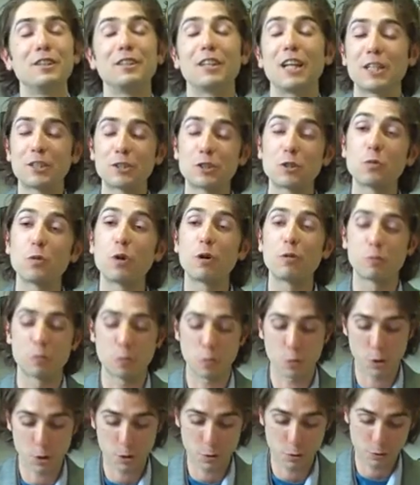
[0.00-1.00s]
That's the one
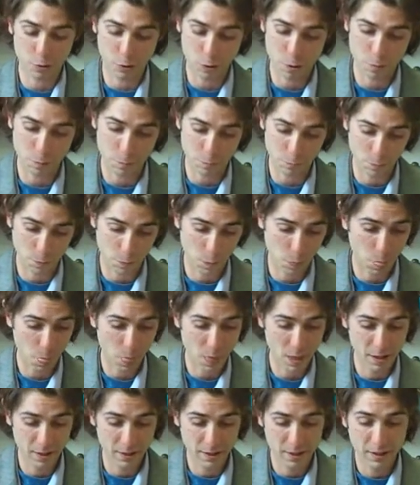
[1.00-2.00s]
for you, so.
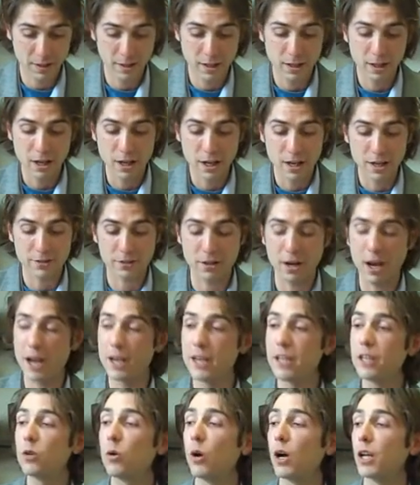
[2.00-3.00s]
Is there
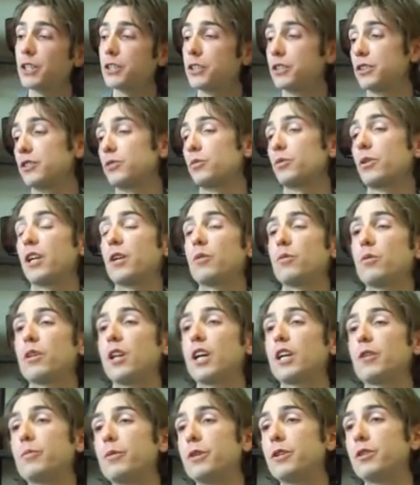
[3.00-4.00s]
any questions? Would anyone
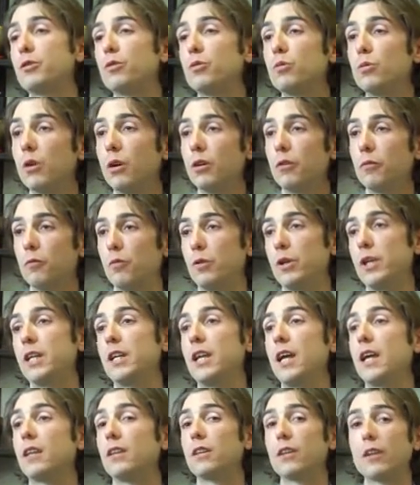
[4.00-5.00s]
like me to
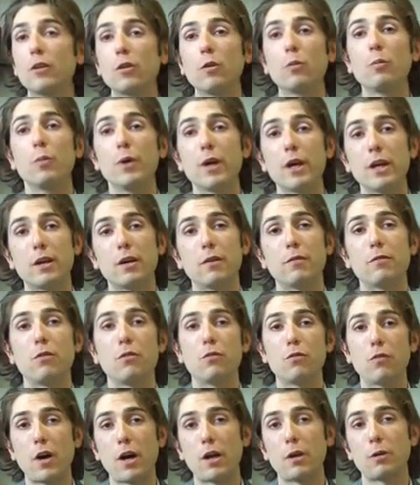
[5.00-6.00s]
read a little bit of the
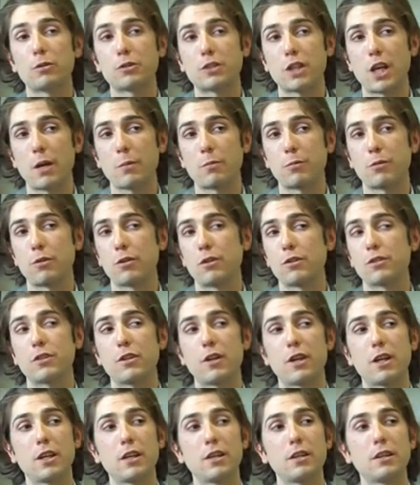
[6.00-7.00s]
final chapter? Is
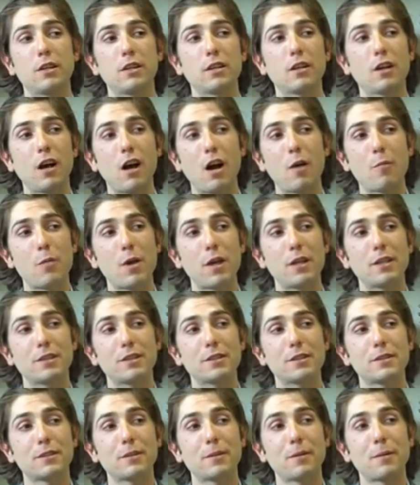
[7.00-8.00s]
there any
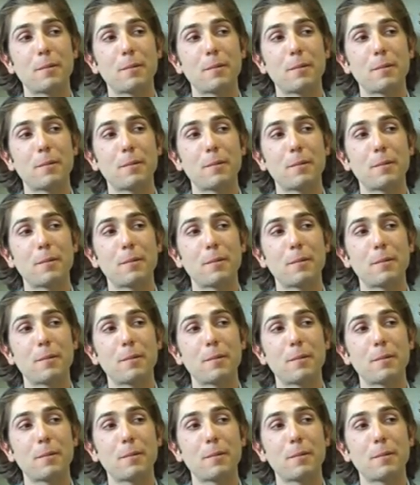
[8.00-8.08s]
comments?